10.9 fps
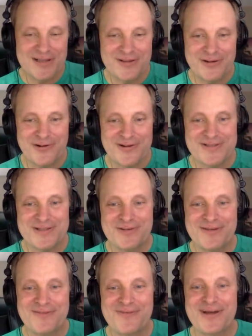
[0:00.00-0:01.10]
theorist.
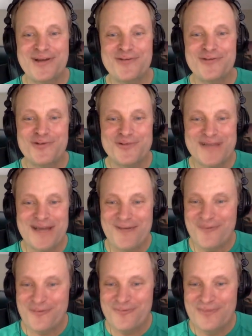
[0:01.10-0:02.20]
They've kind of used that
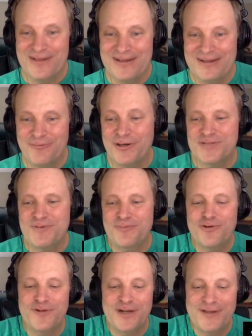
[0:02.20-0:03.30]
for, it's been
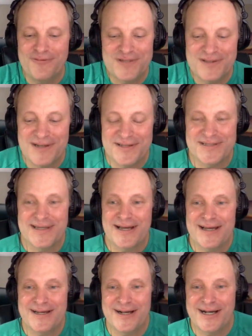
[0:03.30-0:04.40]
proven now that was in a
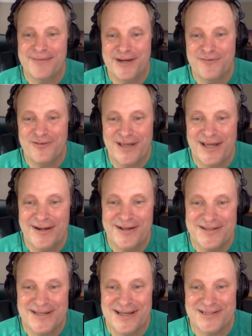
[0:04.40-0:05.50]
CIA document after the Kennedy
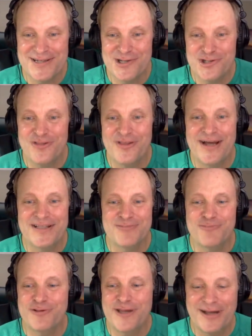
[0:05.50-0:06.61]
assassination. That's
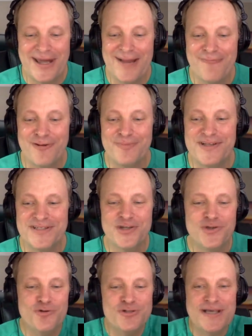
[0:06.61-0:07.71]
where that came from. They said,
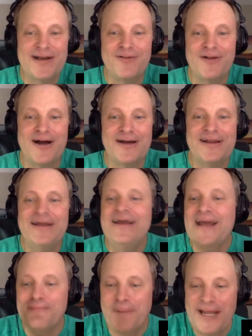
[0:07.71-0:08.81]
use that a lot
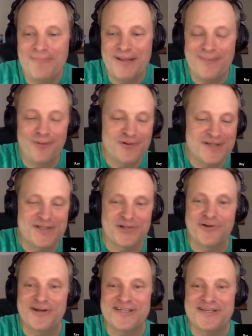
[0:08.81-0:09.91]
and paint people as these
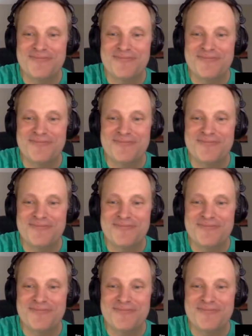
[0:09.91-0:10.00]
crazy